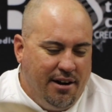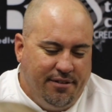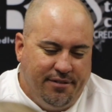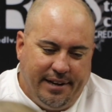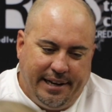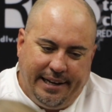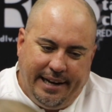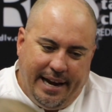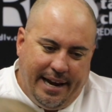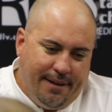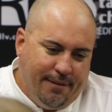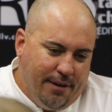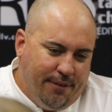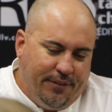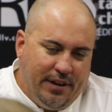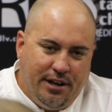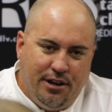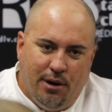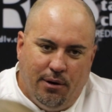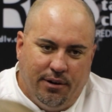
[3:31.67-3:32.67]
And it's like, yeah, even
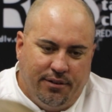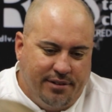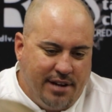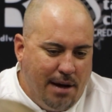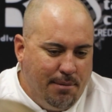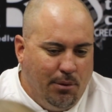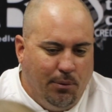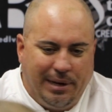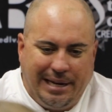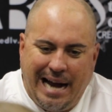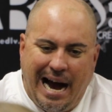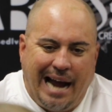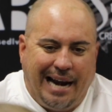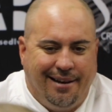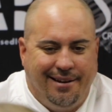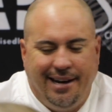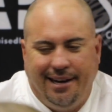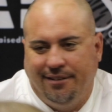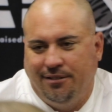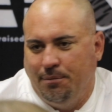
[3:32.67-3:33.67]
if they know it's coming, we got
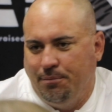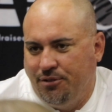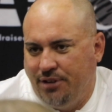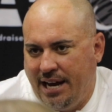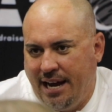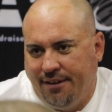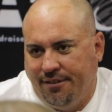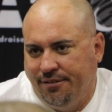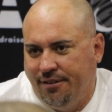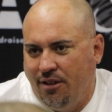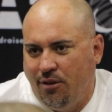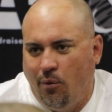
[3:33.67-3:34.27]
to take some chances.